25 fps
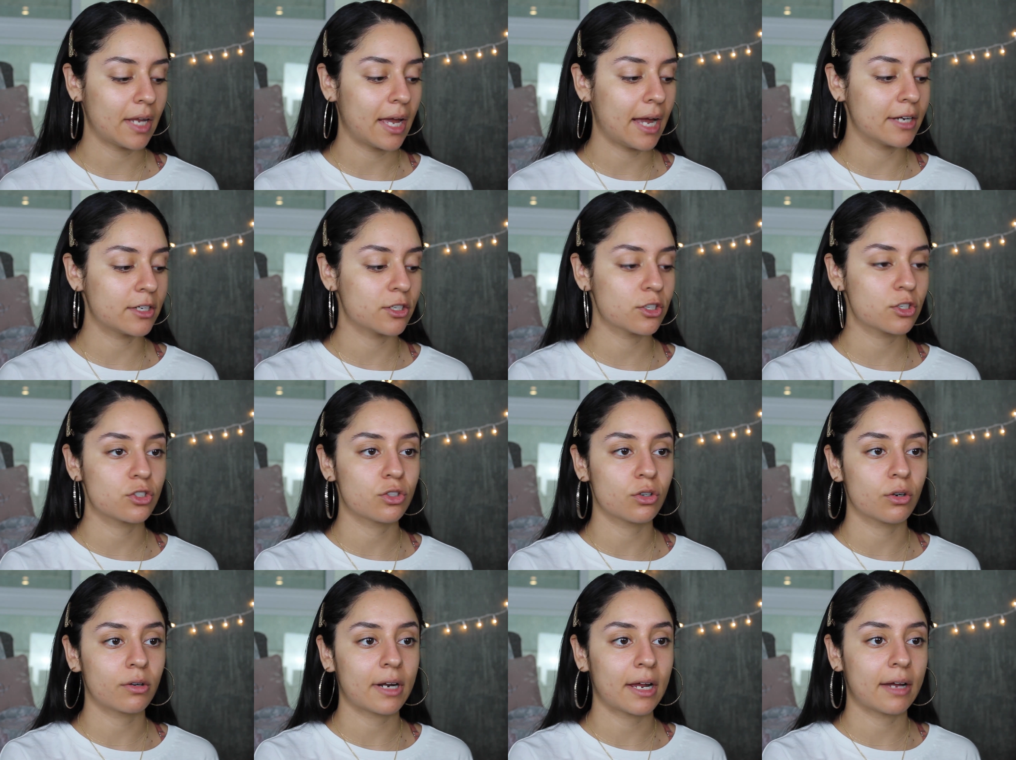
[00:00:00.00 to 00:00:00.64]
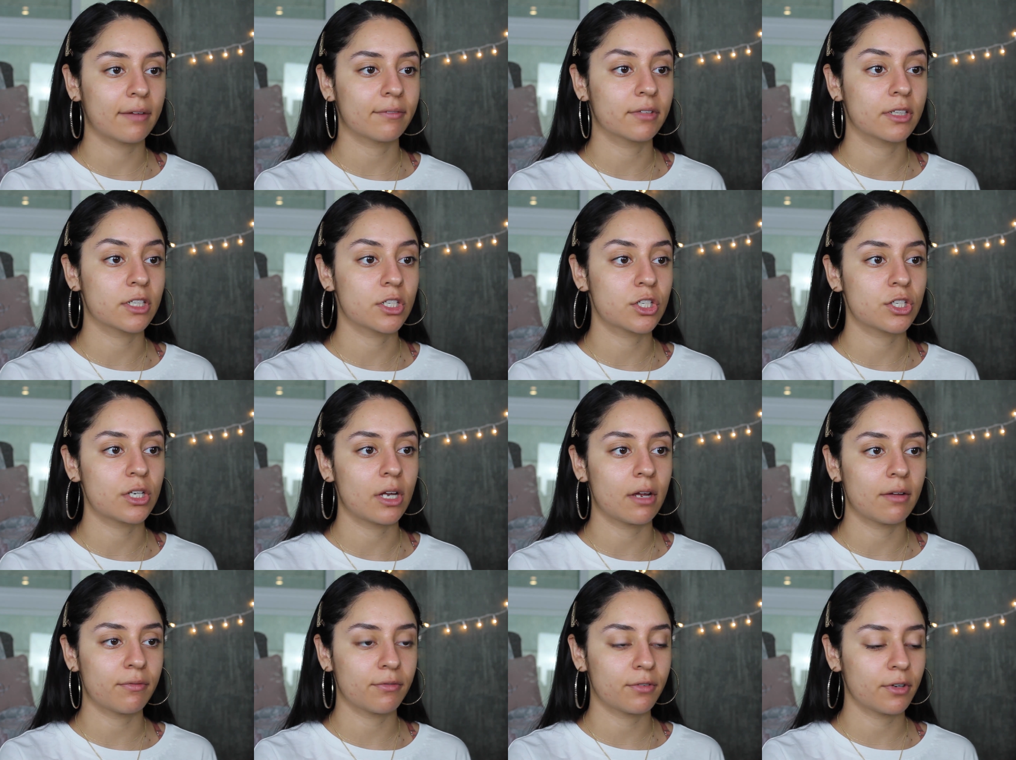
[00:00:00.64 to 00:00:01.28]
I just don't have the
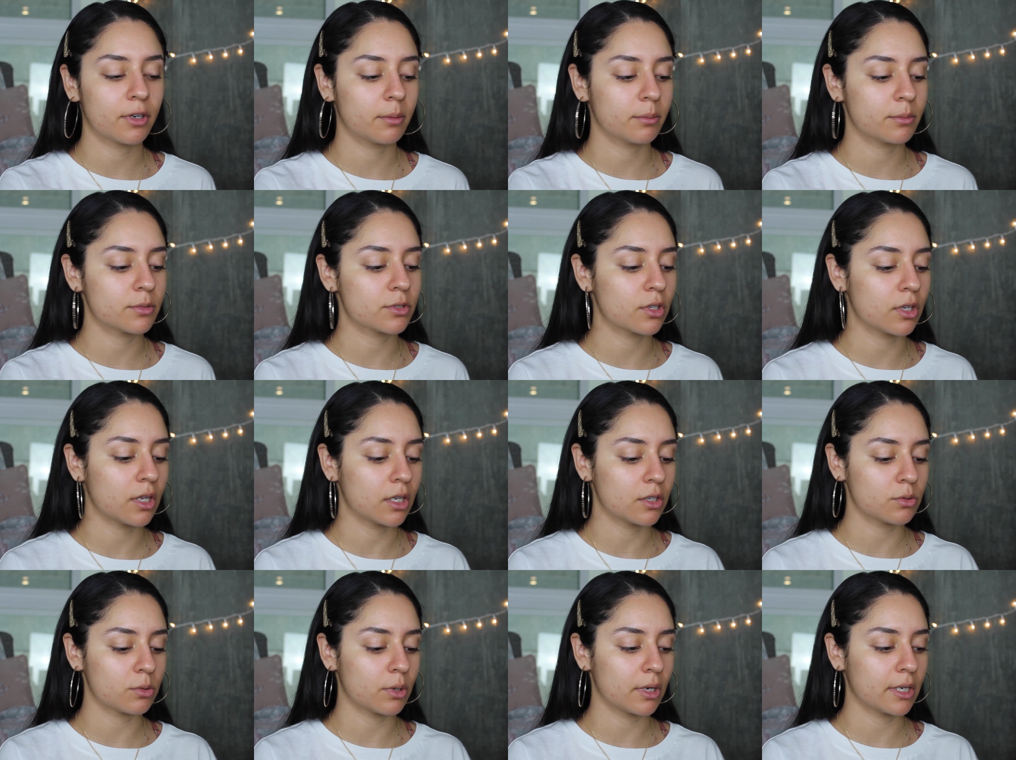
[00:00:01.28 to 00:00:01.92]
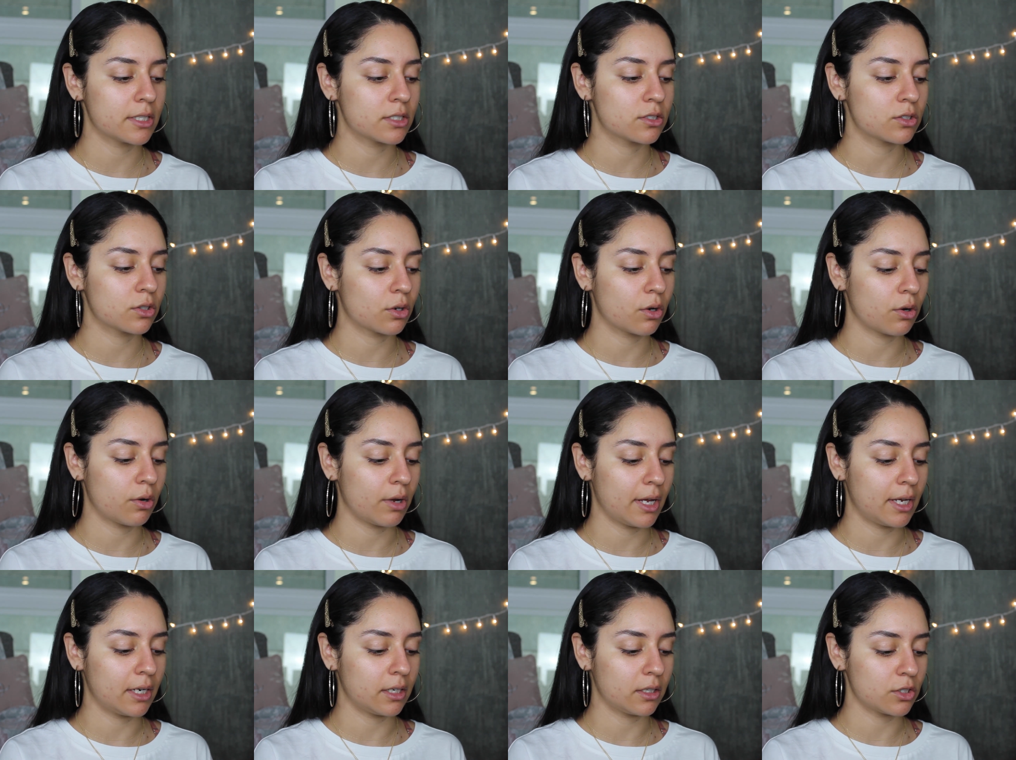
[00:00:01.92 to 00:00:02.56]
shape for them, so that's why I still
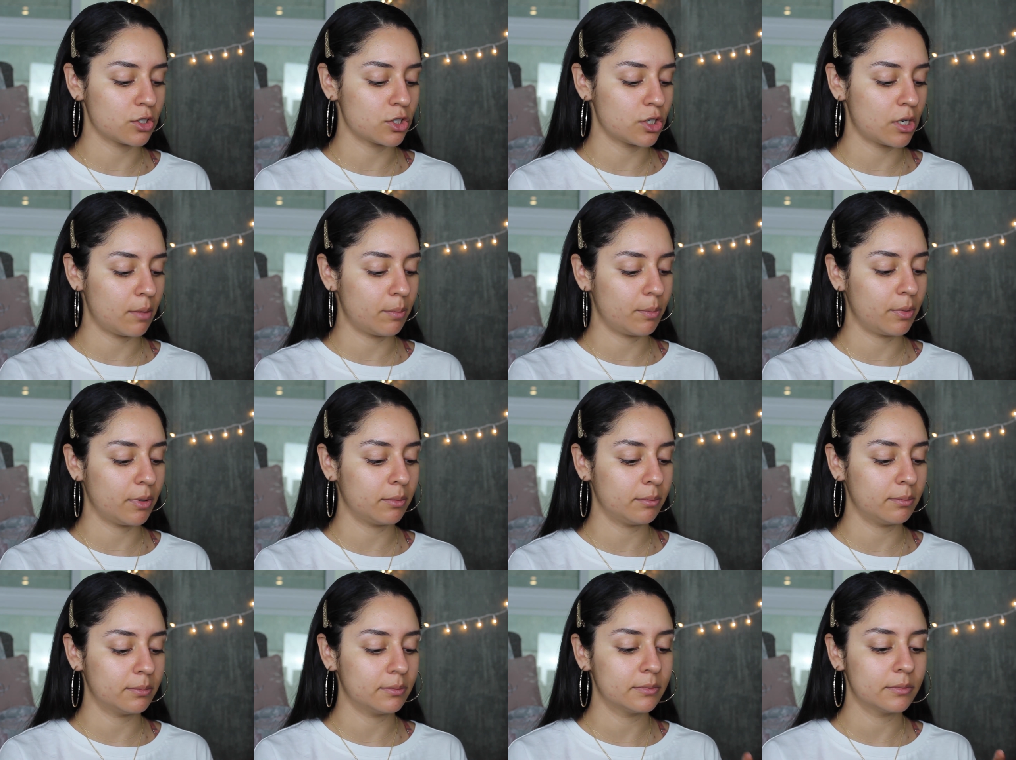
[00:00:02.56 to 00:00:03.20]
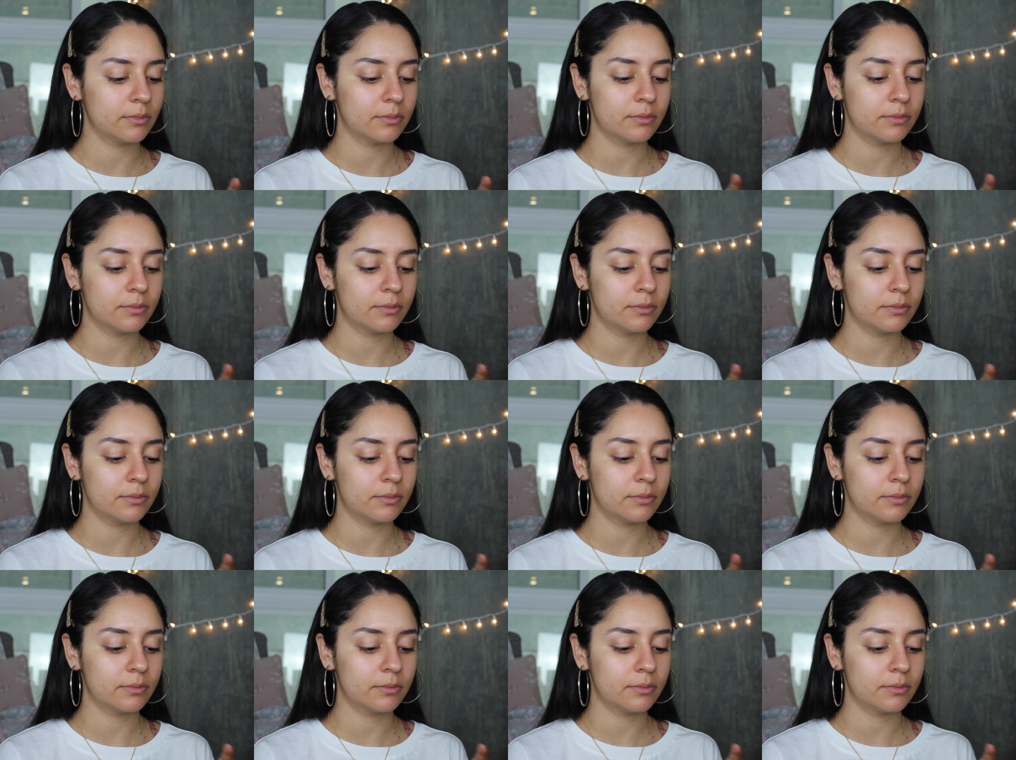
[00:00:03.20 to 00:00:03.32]
go ahead and shape them.